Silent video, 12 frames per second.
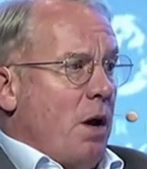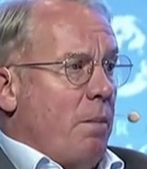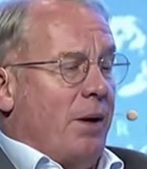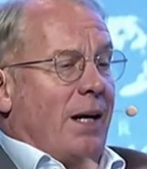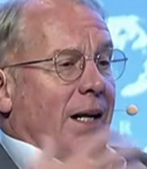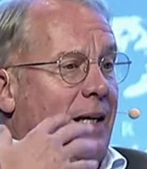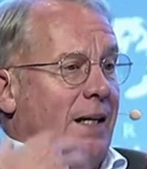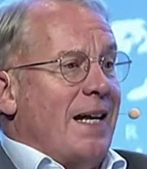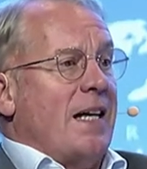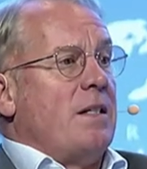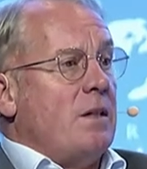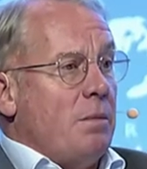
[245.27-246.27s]
but it
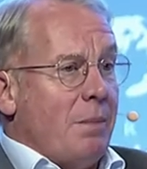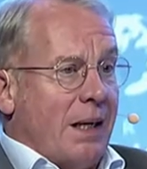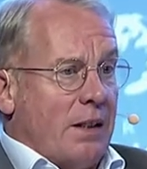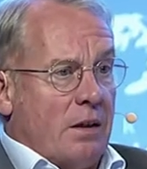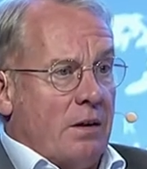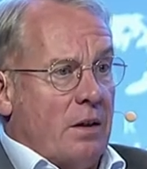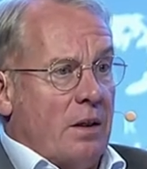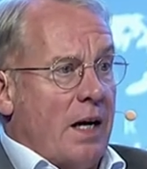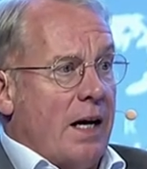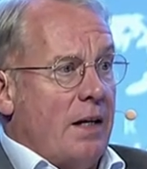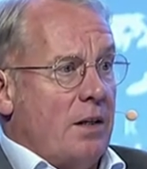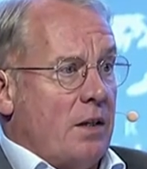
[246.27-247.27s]
doesn't
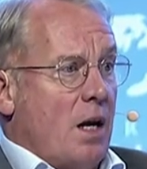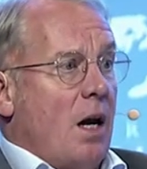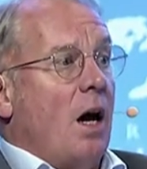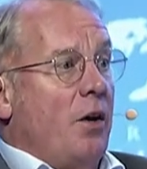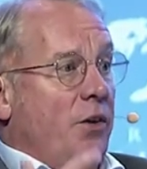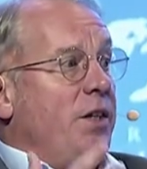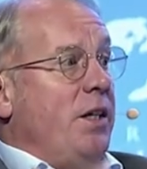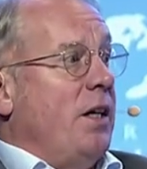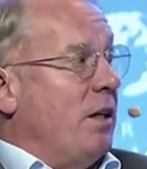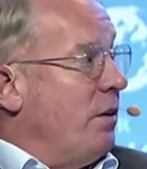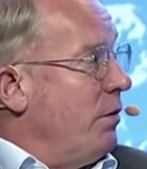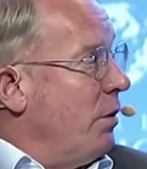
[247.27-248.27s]
materialize at the
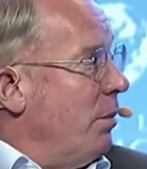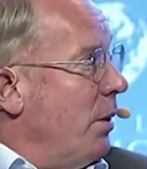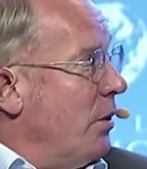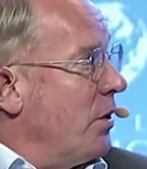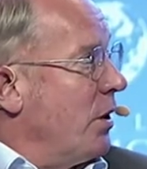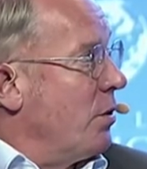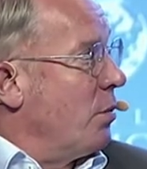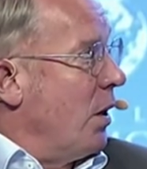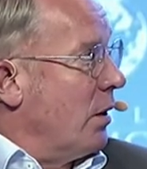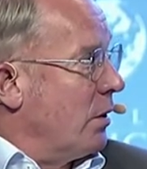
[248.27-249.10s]
end of the month as well.